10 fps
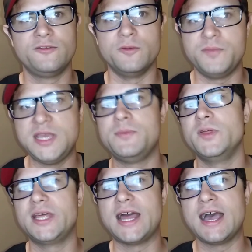from people
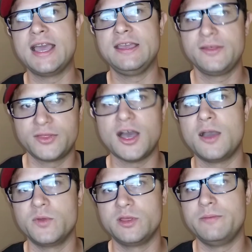that I
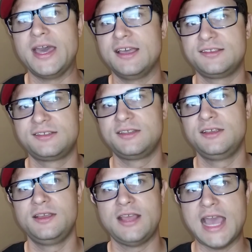thought were the best
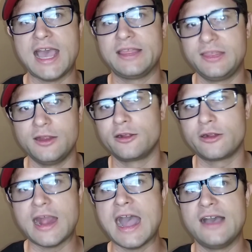at their
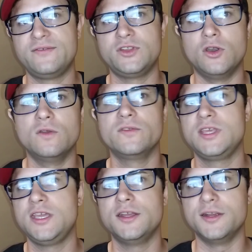craft over
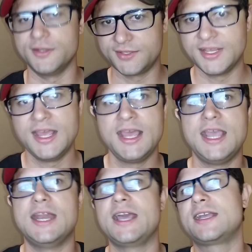the years.
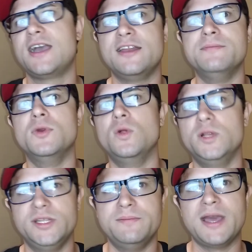And I kind of
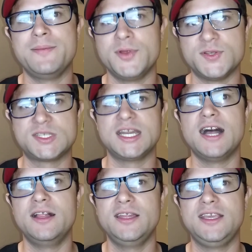molded my
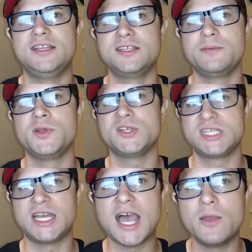personality into the
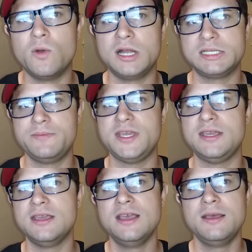person that I want to
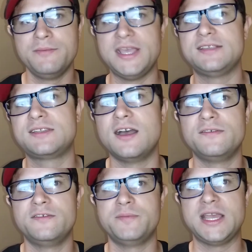be based
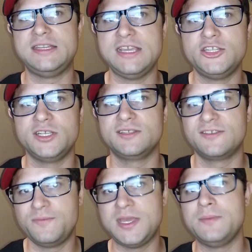off of my teachings
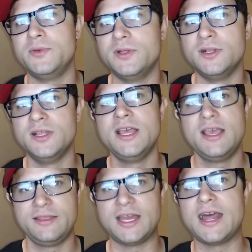of people
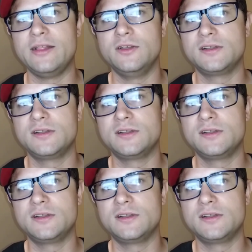that I